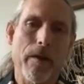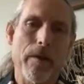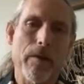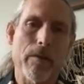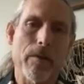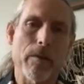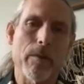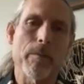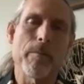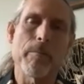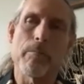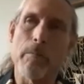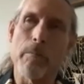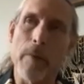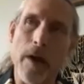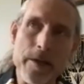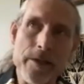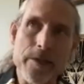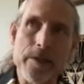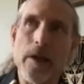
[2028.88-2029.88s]
So
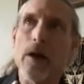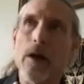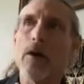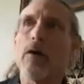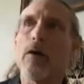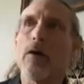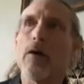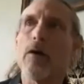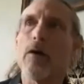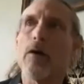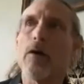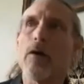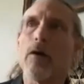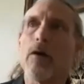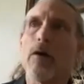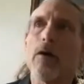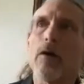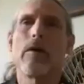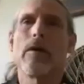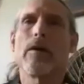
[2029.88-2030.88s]
myself,
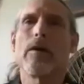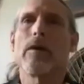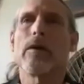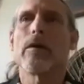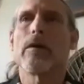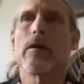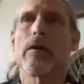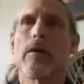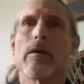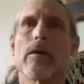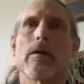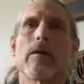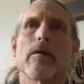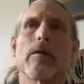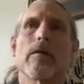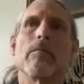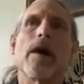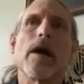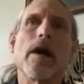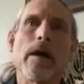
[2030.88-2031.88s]

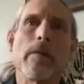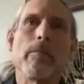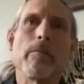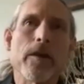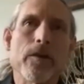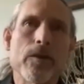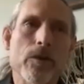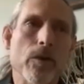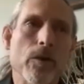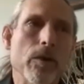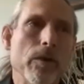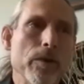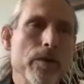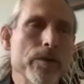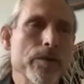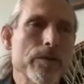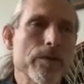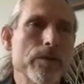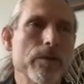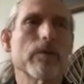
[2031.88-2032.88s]
my
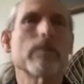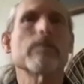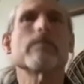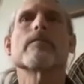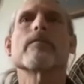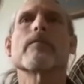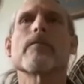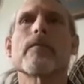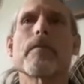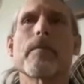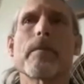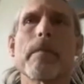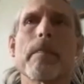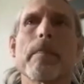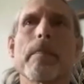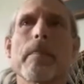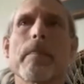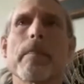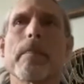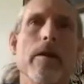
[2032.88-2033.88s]
mentors,
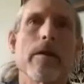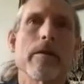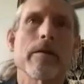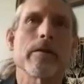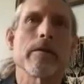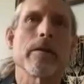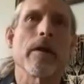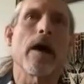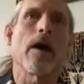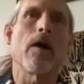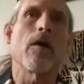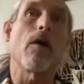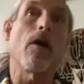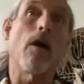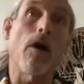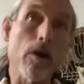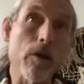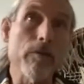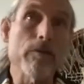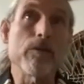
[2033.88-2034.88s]
now
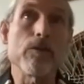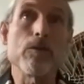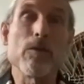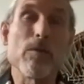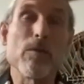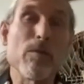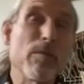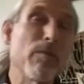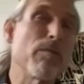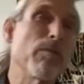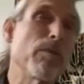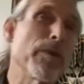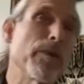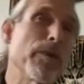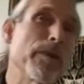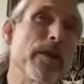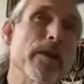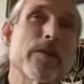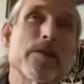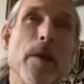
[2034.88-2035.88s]
all of whom, with
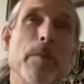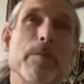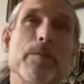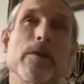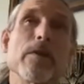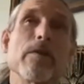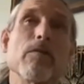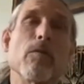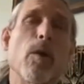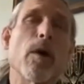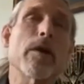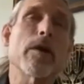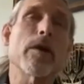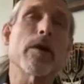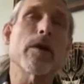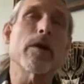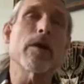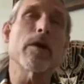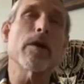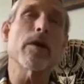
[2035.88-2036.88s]
the exception of one, are
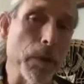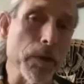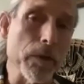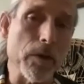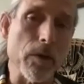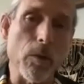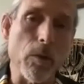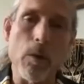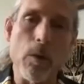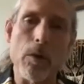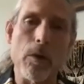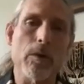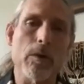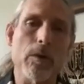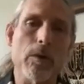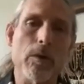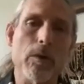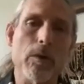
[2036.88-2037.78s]
in the spirit world,